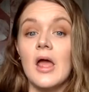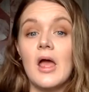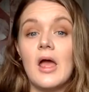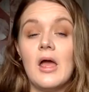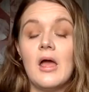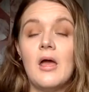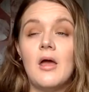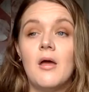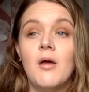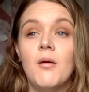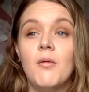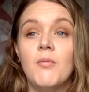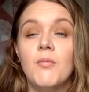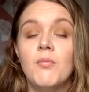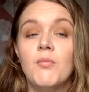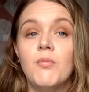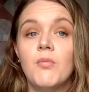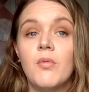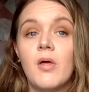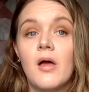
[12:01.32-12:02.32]

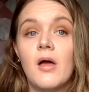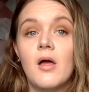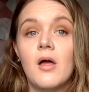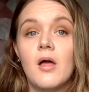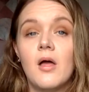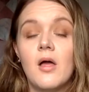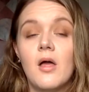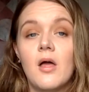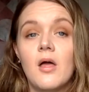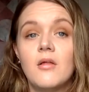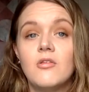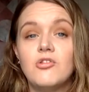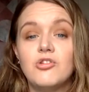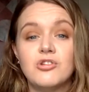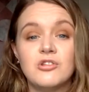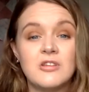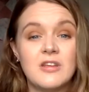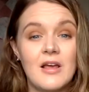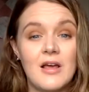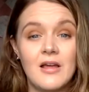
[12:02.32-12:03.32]
Um,
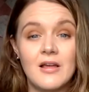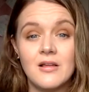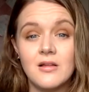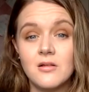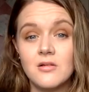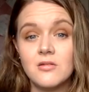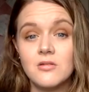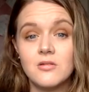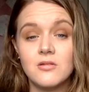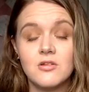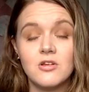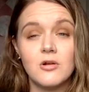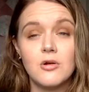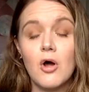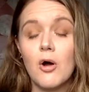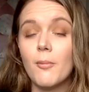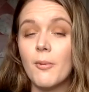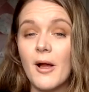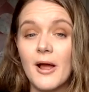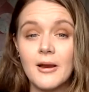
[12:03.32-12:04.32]
just to to
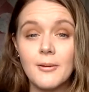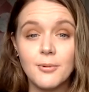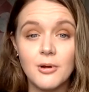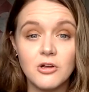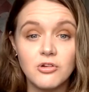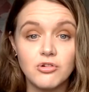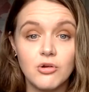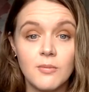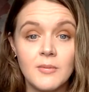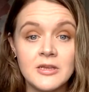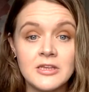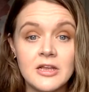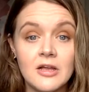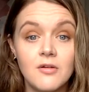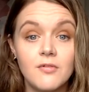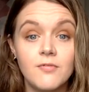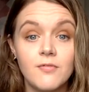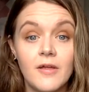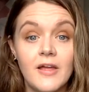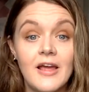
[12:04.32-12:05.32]
not put any pressure on
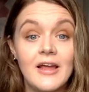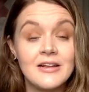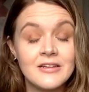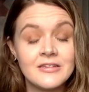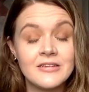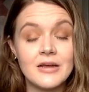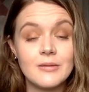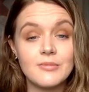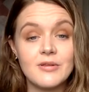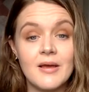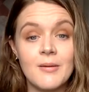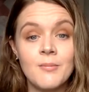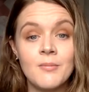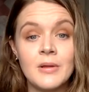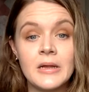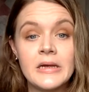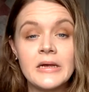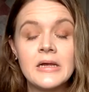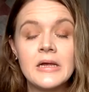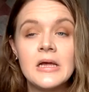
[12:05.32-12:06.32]
myself in
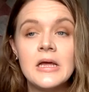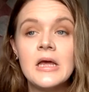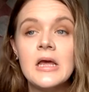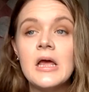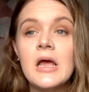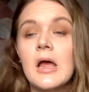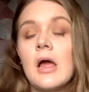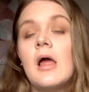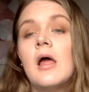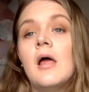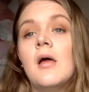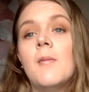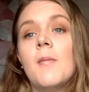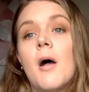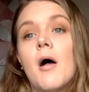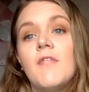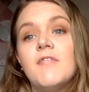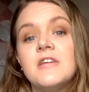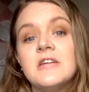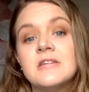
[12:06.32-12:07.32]
September. Um,
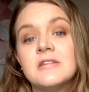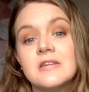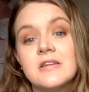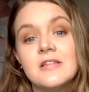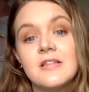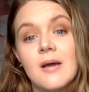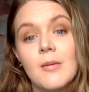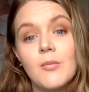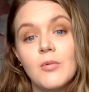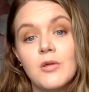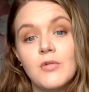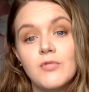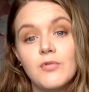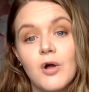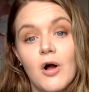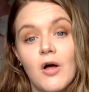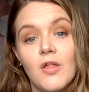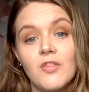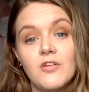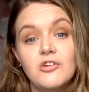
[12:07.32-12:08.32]
obviously, then we've
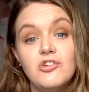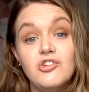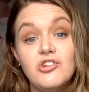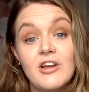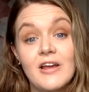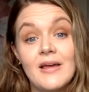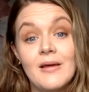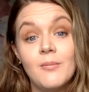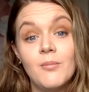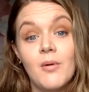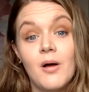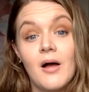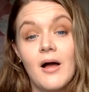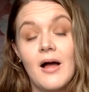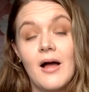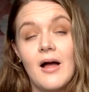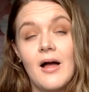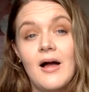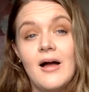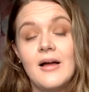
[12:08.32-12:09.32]
got the gym.
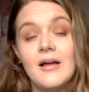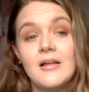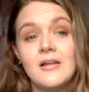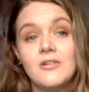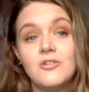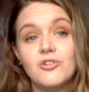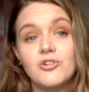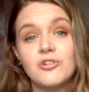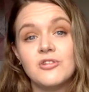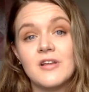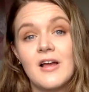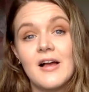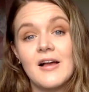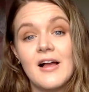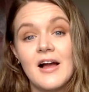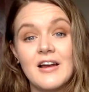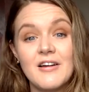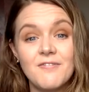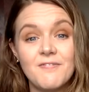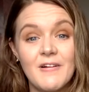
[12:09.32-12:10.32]
I just I
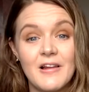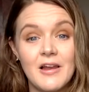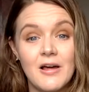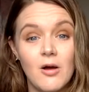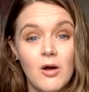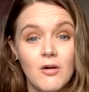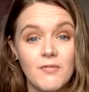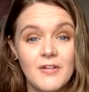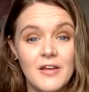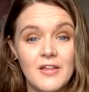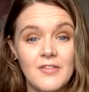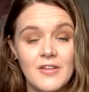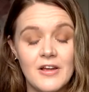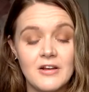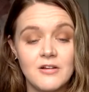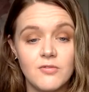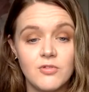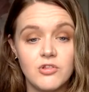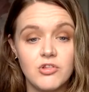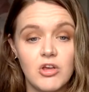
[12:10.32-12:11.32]
kind of fell out of it at the
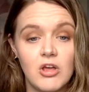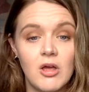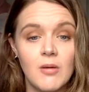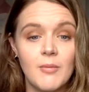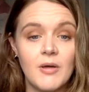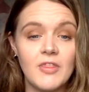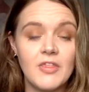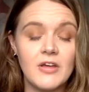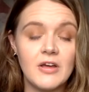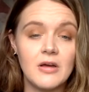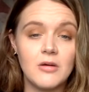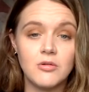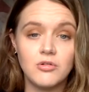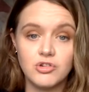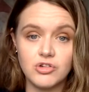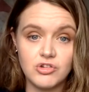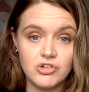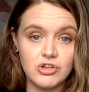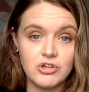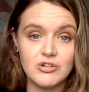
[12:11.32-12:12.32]
end of the term. I think I was
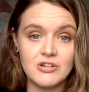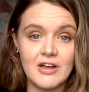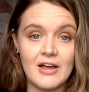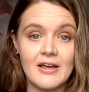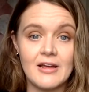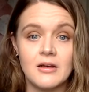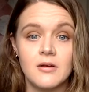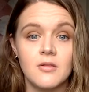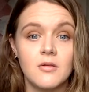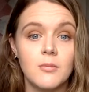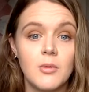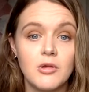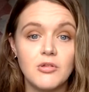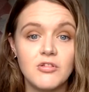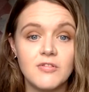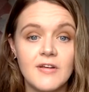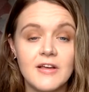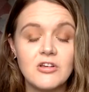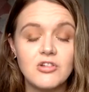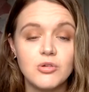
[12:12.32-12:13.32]
just too tired and the
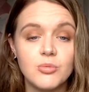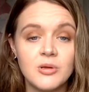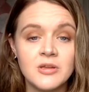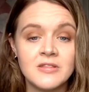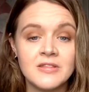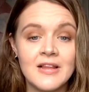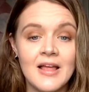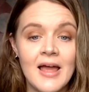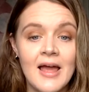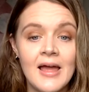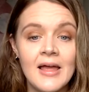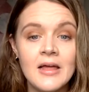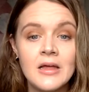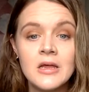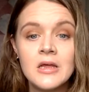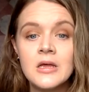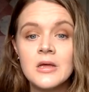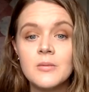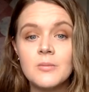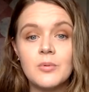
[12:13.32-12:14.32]
motivation wasn't there.
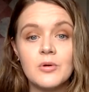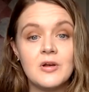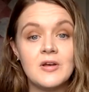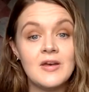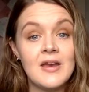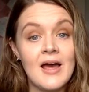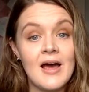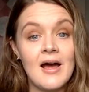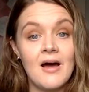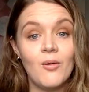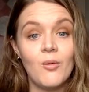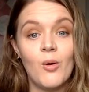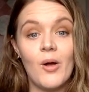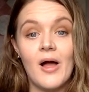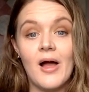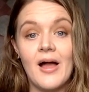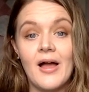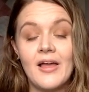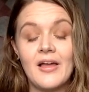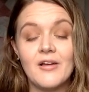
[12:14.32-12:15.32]
But now
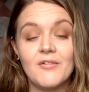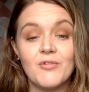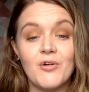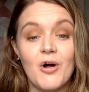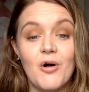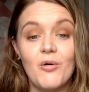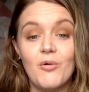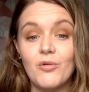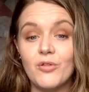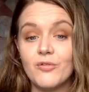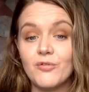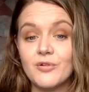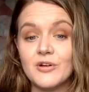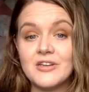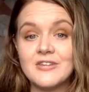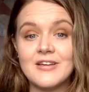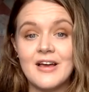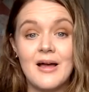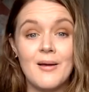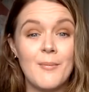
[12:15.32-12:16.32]
I have got all the free
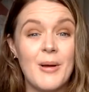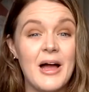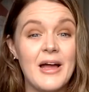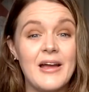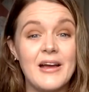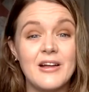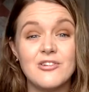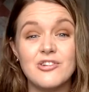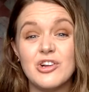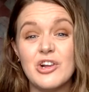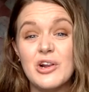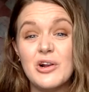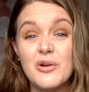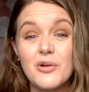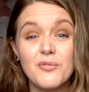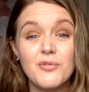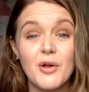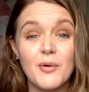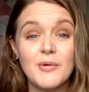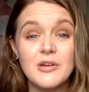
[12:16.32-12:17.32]
time. I actually
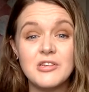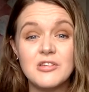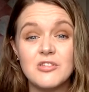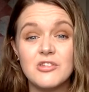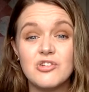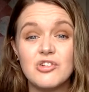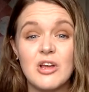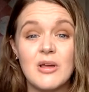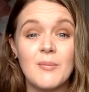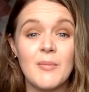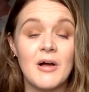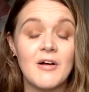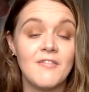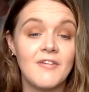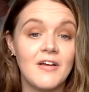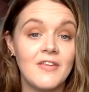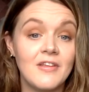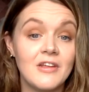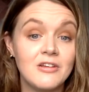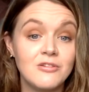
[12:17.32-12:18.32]
love going to the gym. I
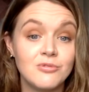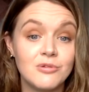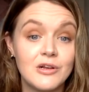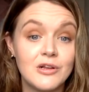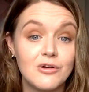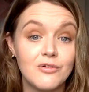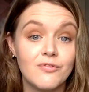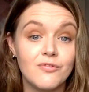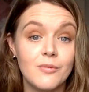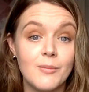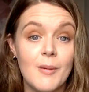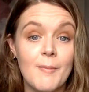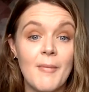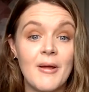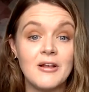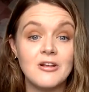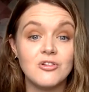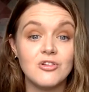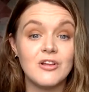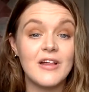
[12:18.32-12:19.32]
find that it's really good for my
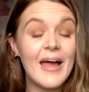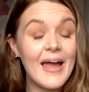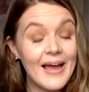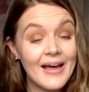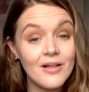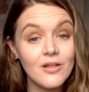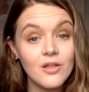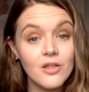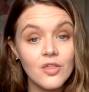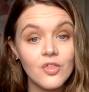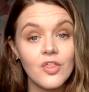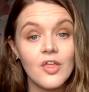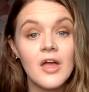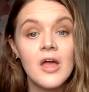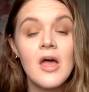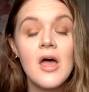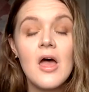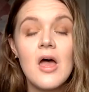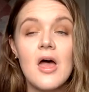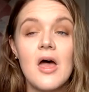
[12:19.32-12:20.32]
mental health.
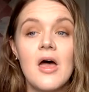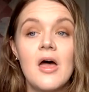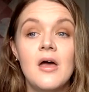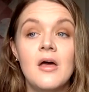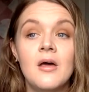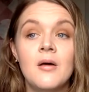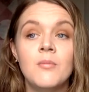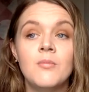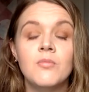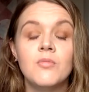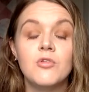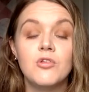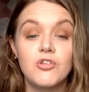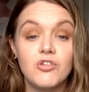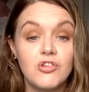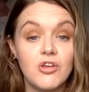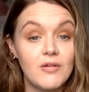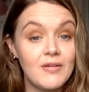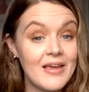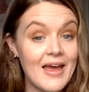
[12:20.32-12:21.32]
Um,
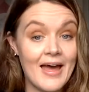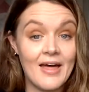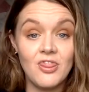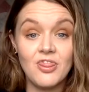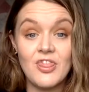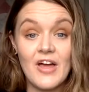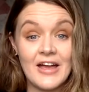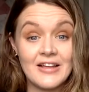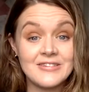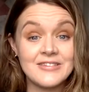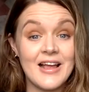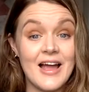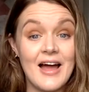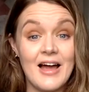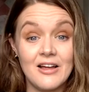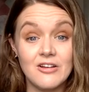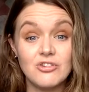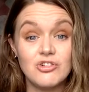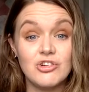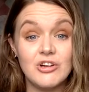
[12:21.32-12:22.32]
so yeah, that's
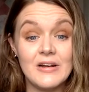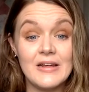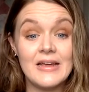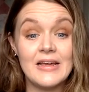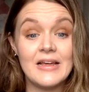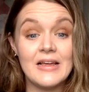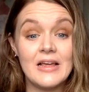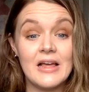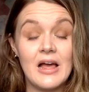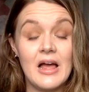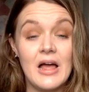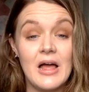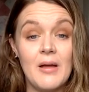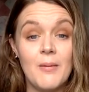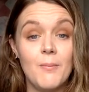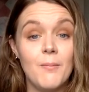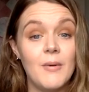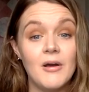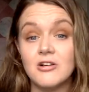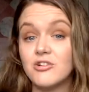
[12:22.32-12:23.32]
actually uh,
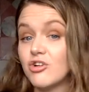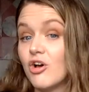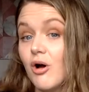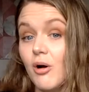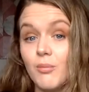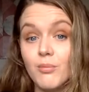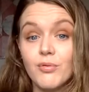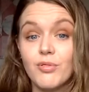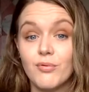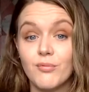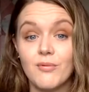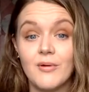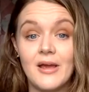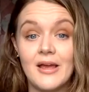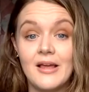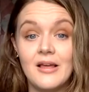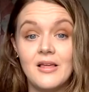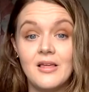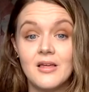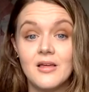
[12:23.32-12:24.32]
my top
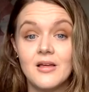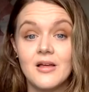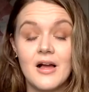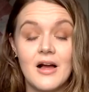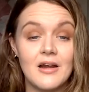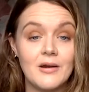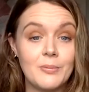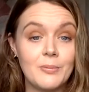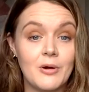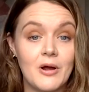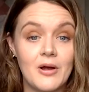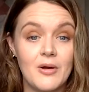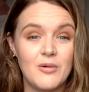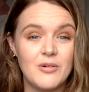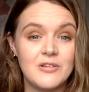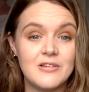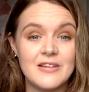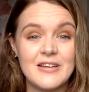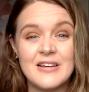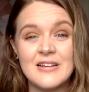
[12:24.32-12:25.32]
three kind of
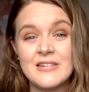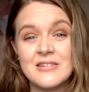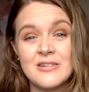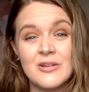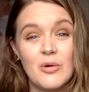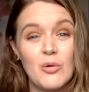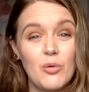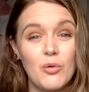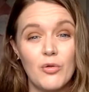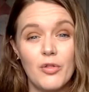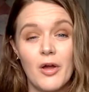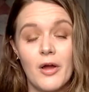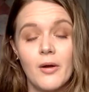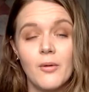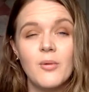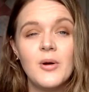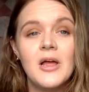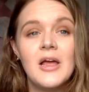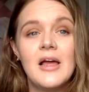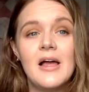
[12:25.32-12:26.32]
priorities.
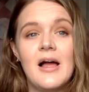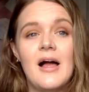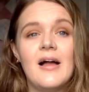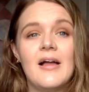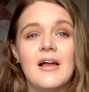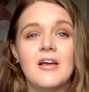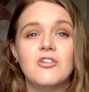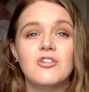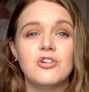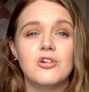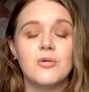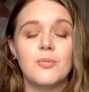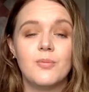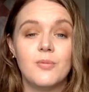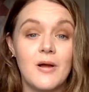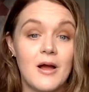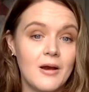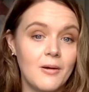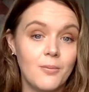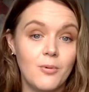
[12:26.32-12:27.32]
Although I guess you can
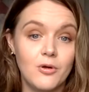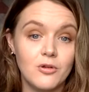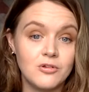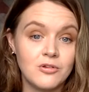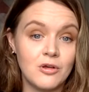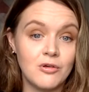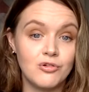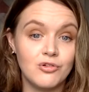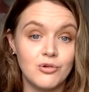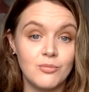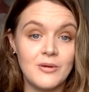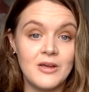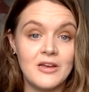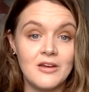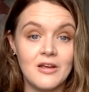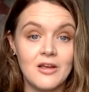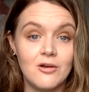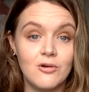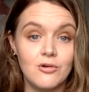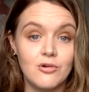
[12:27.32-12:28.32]
kind of put social
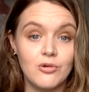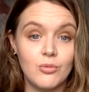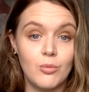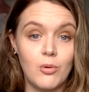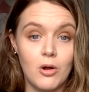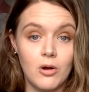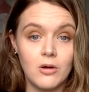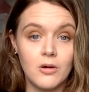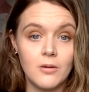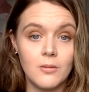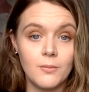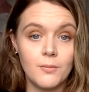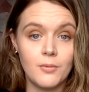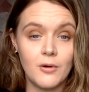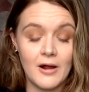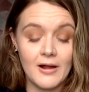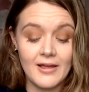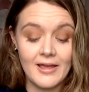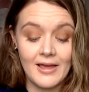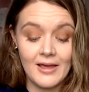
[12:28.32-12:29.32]
media under one
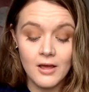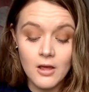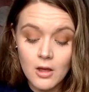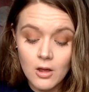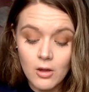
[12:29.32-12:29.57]
bracket